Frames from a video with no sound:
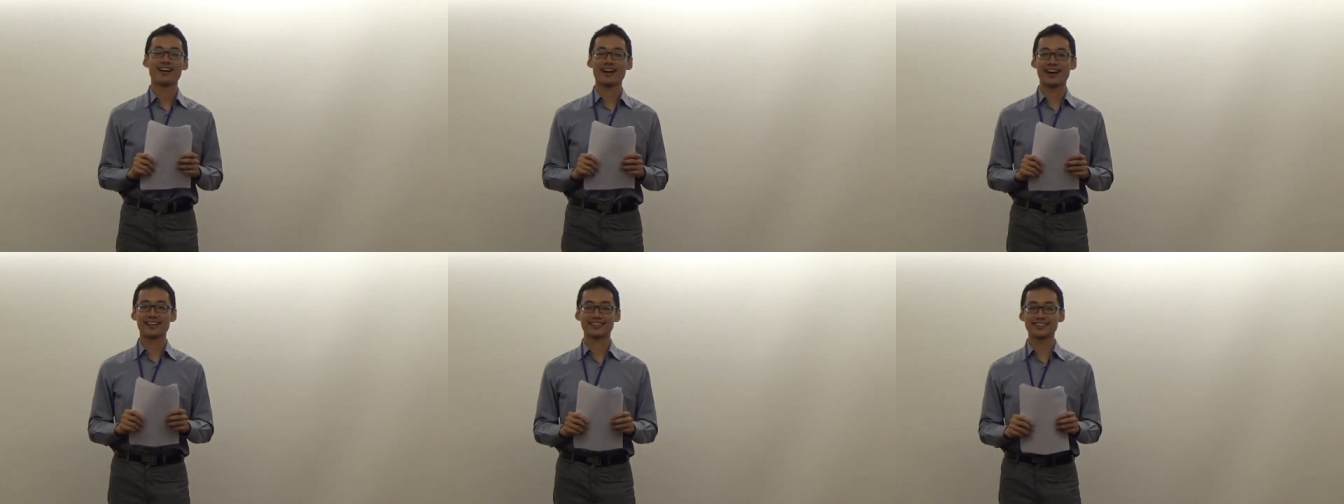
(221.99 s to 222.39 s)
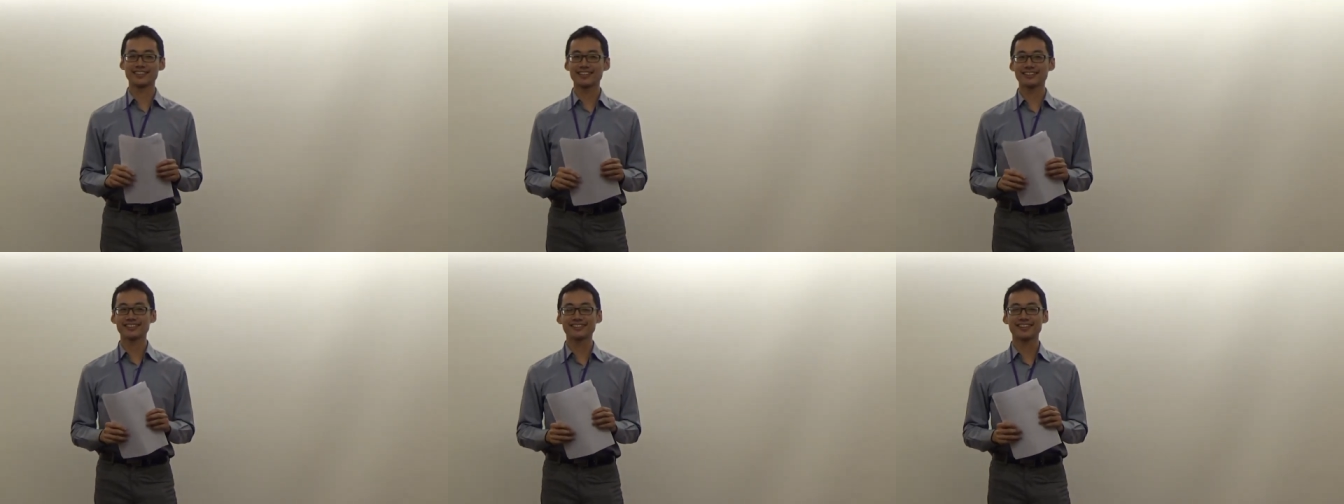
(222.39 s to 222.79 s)
I
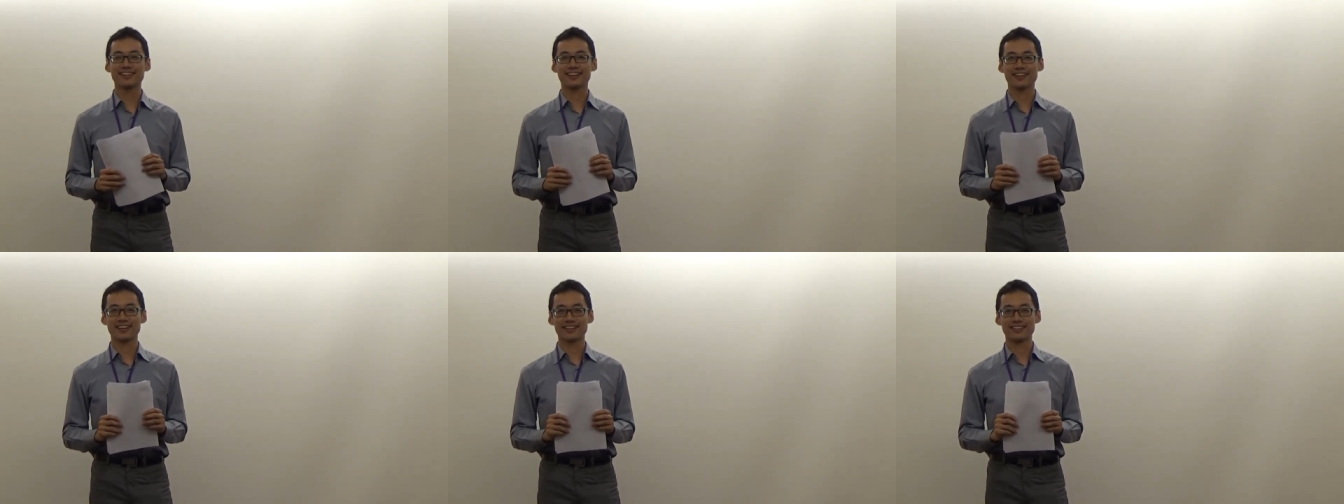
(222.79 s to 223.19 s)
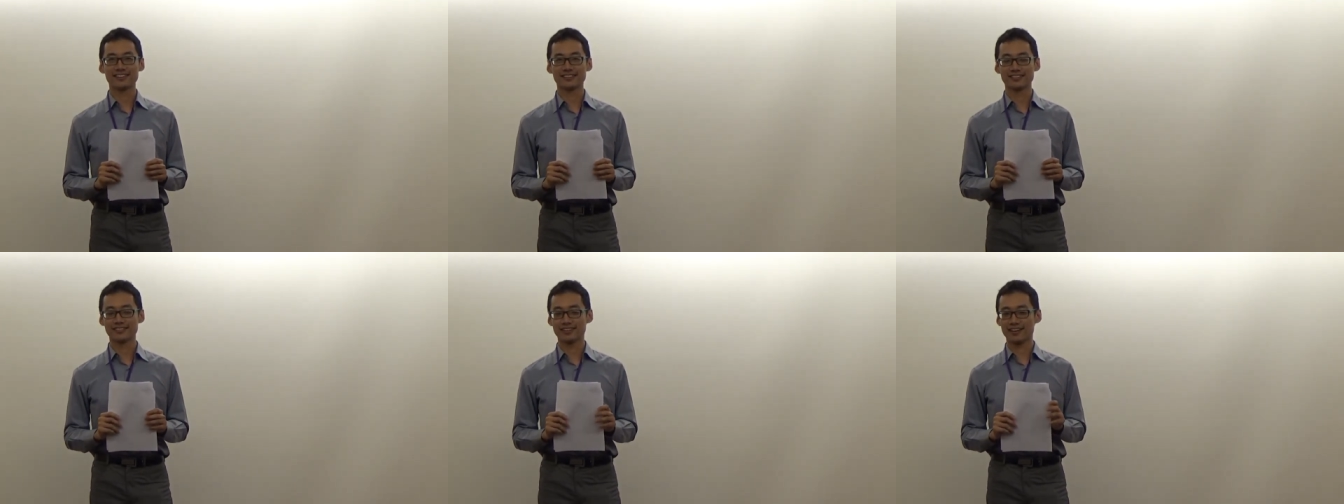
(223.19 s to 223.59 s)
didn't
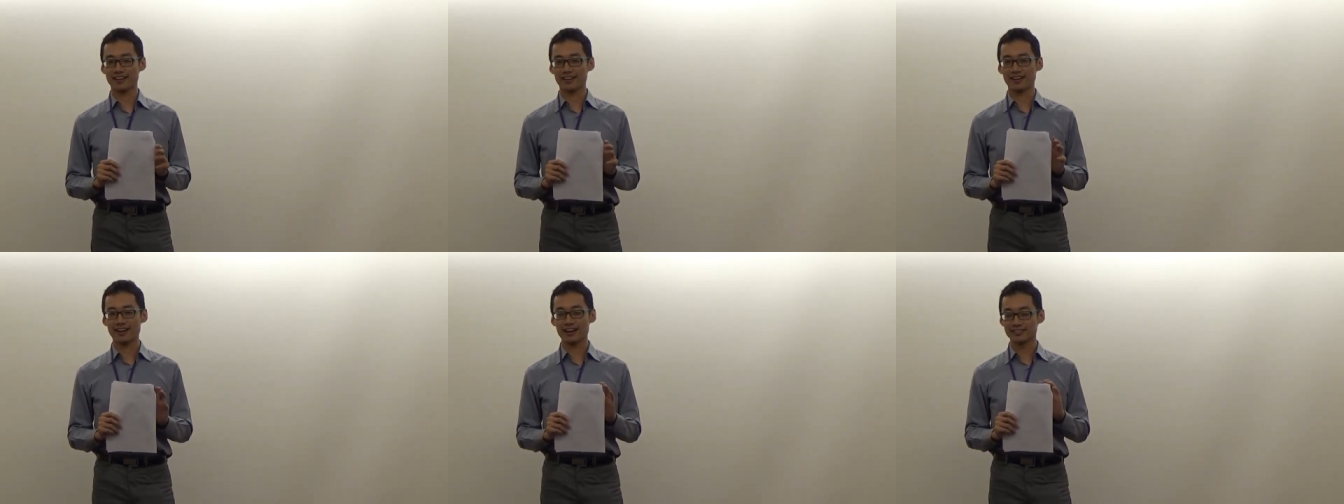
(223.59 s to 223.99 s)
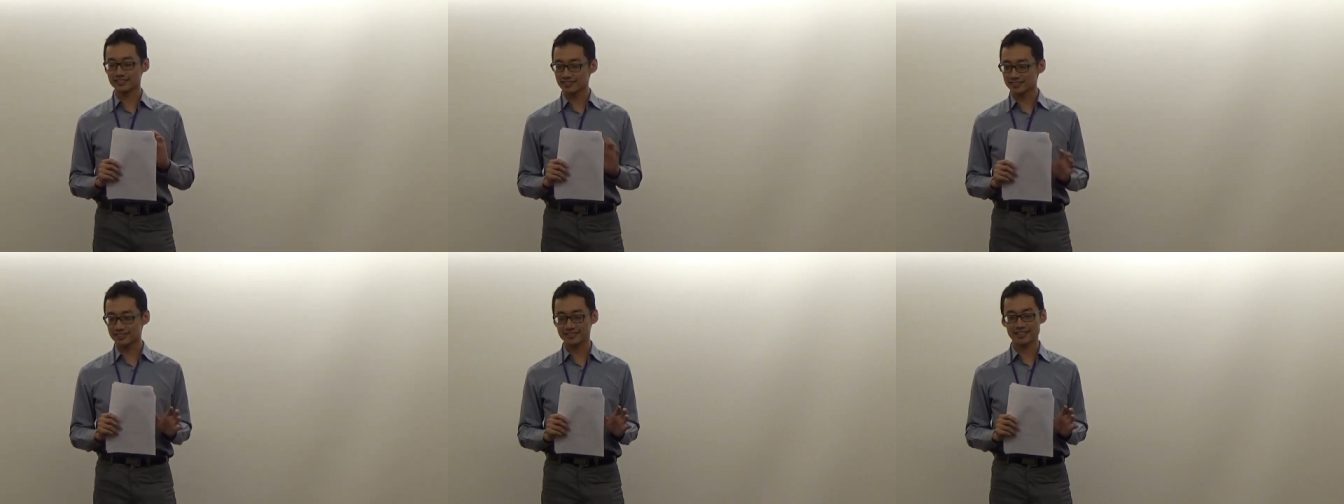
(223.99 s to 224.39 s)

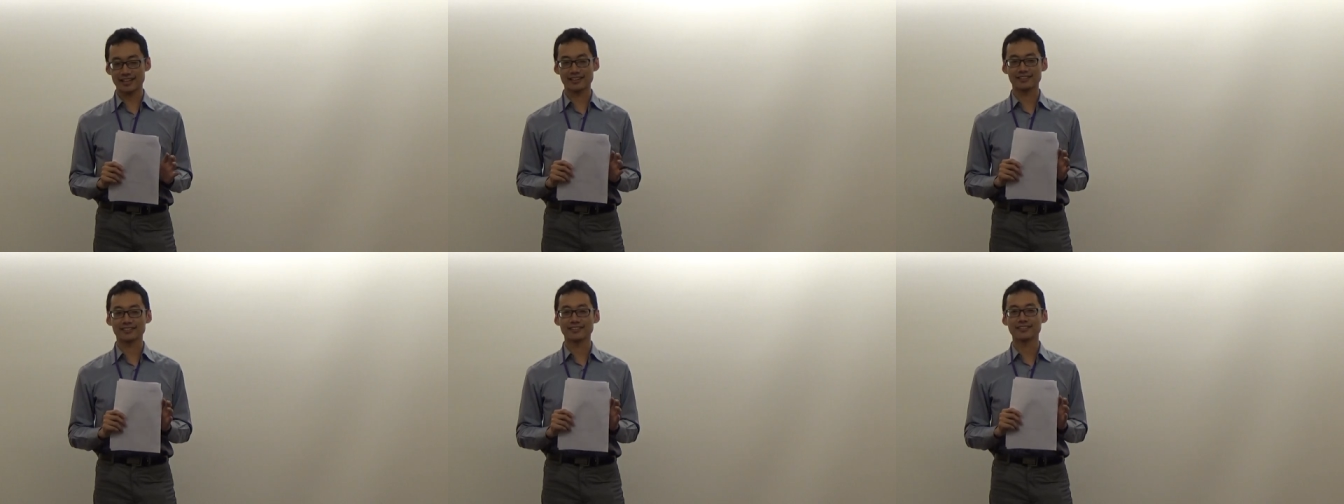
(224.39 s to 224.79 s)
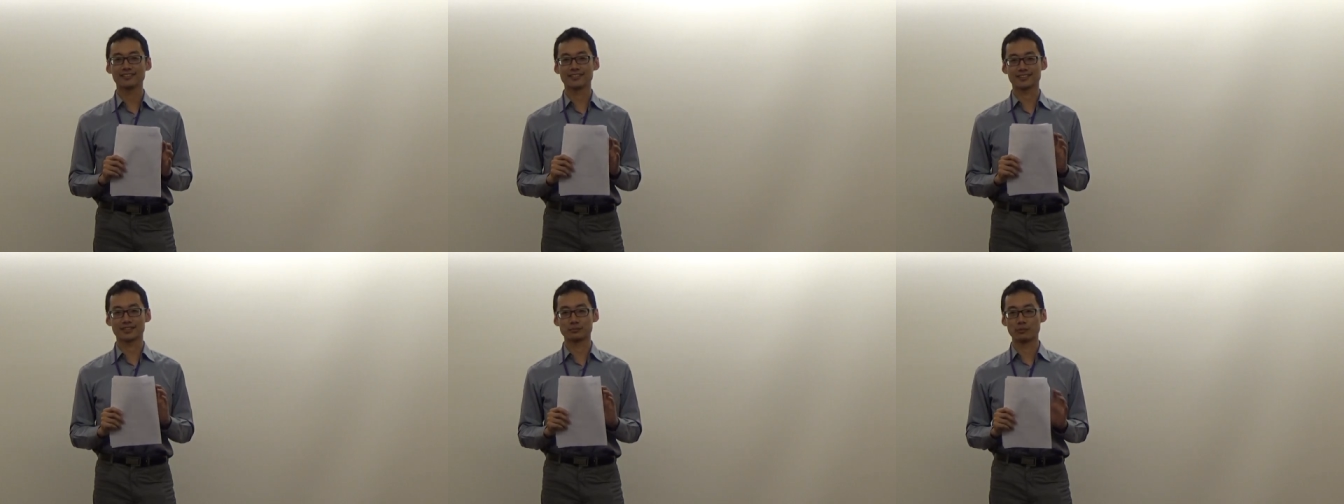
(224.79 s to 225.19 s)
understand
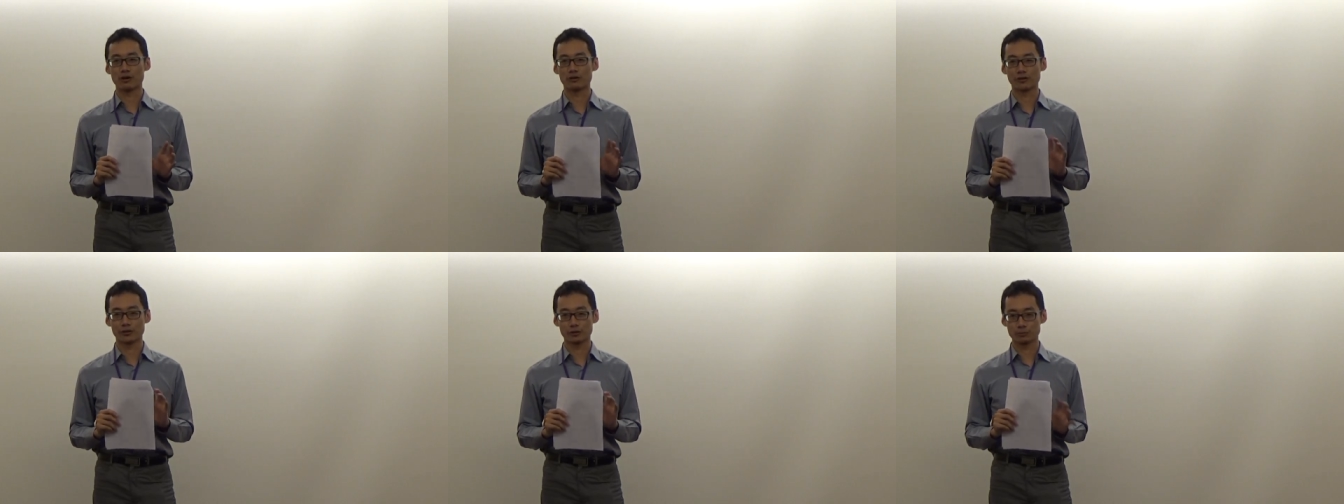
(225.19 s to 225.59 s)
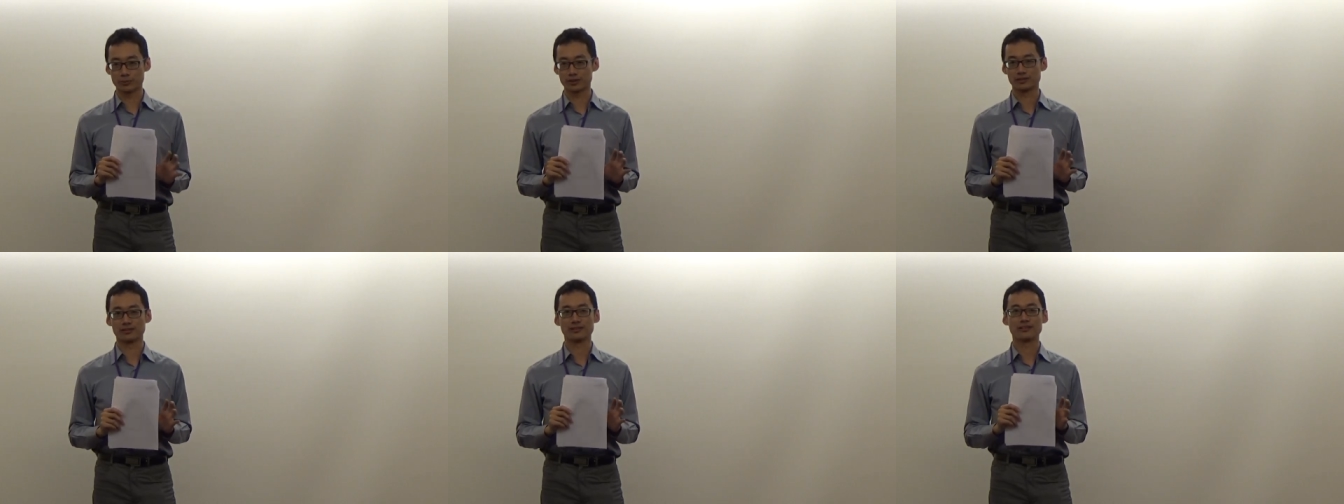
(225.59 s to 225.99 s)
the small
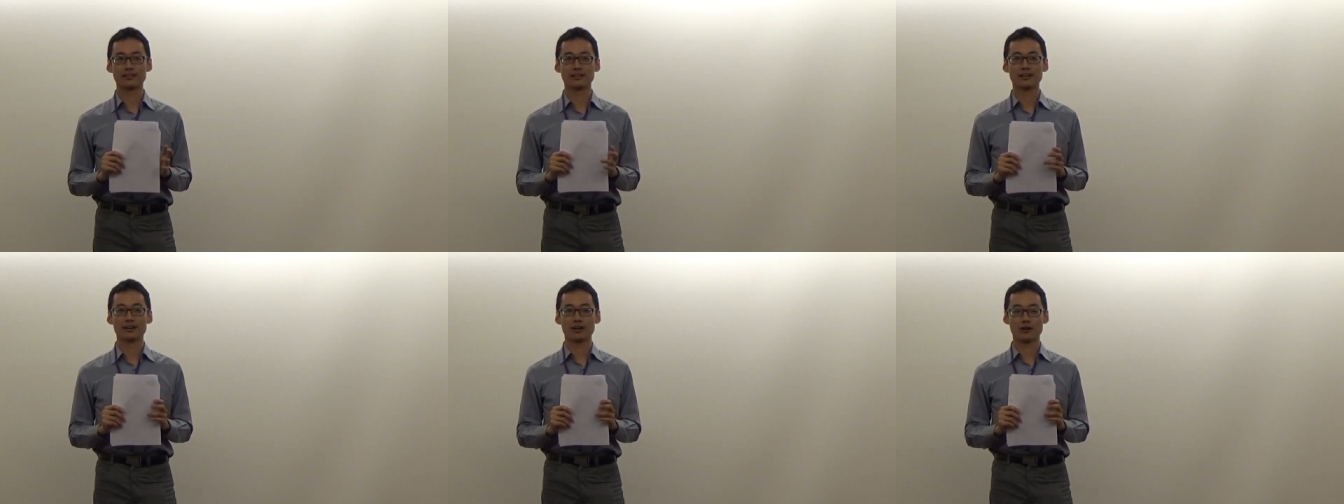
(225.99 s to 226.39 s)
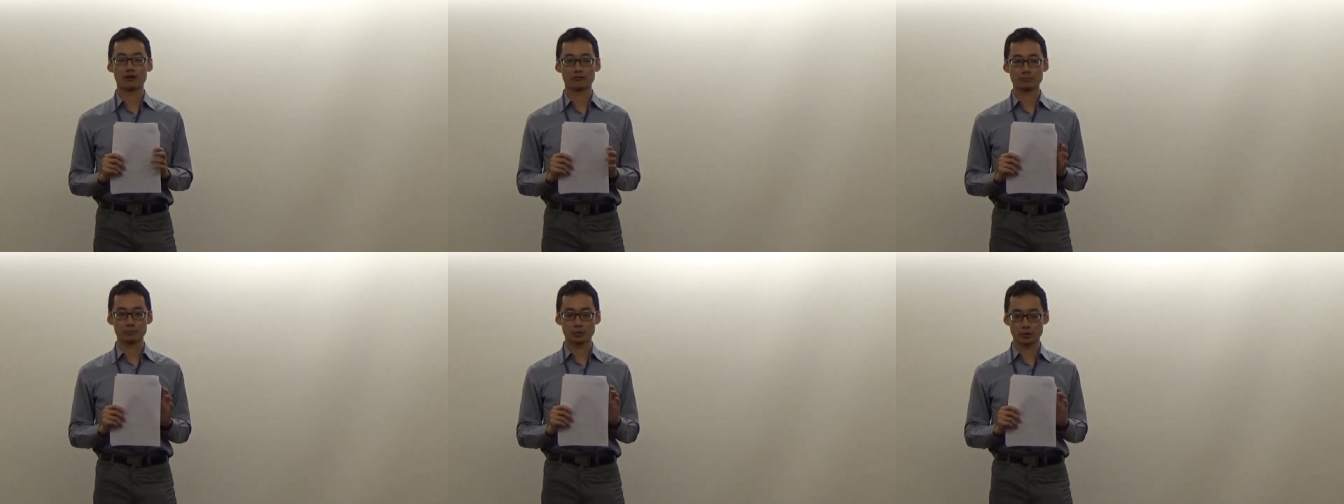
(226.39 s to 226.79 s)
humor
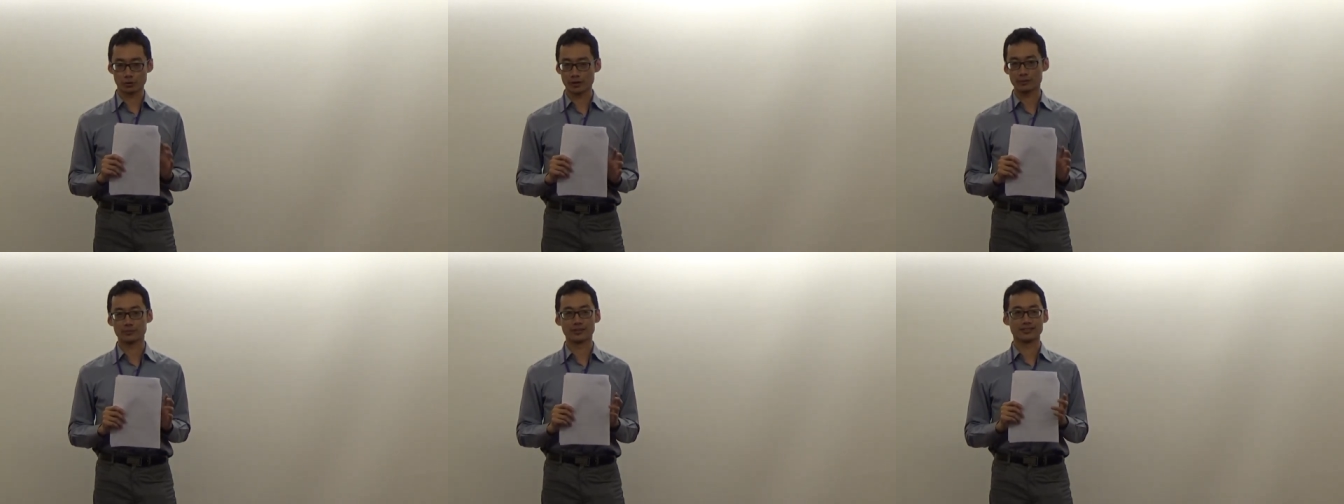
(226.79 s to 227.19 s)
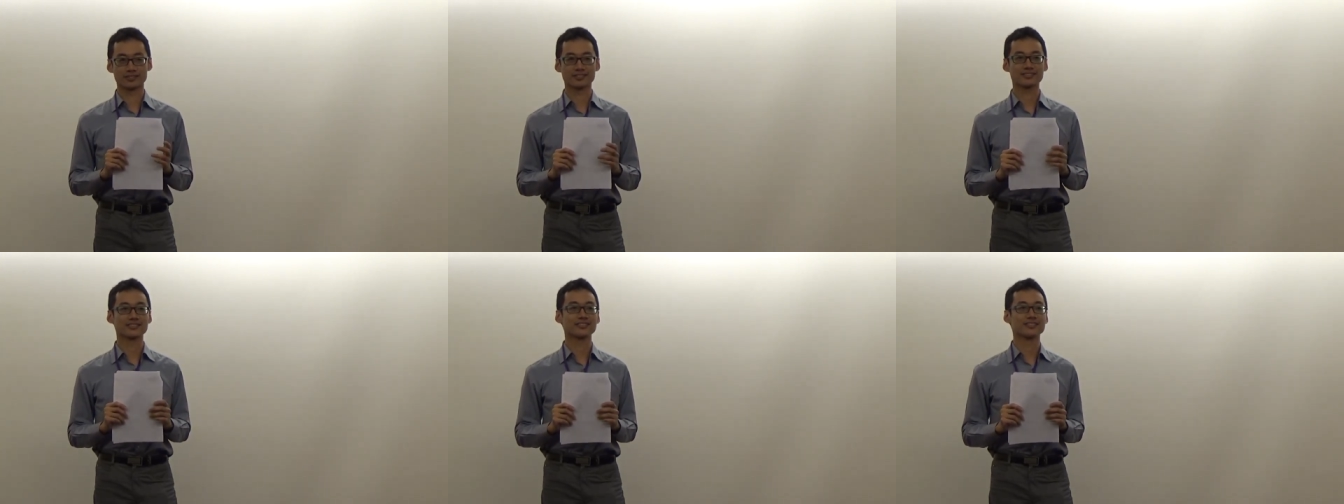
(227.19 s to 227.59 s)
of
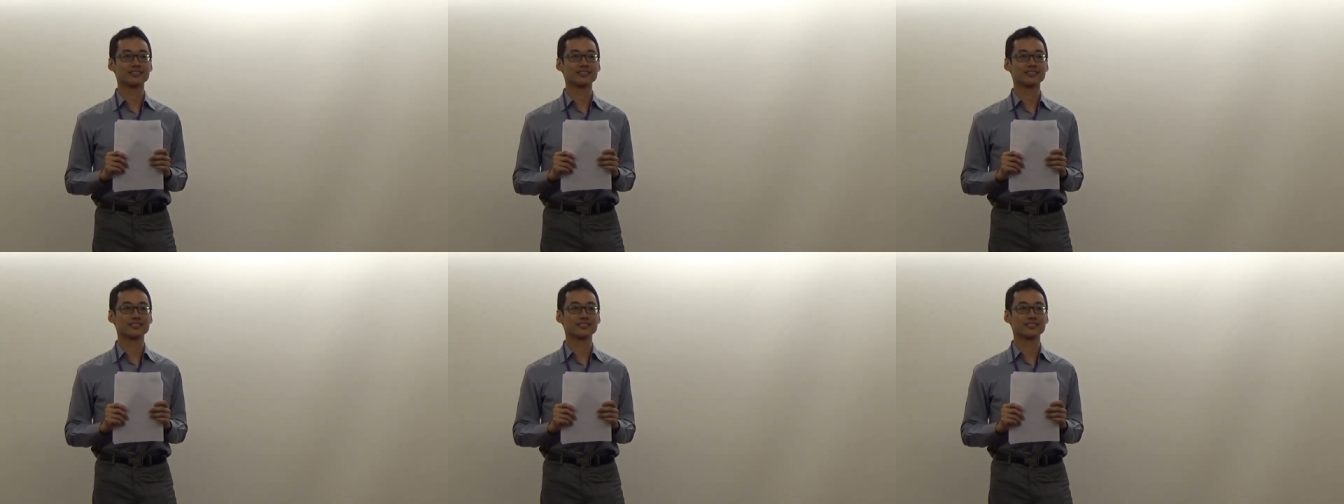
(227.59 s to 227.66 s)
programmers.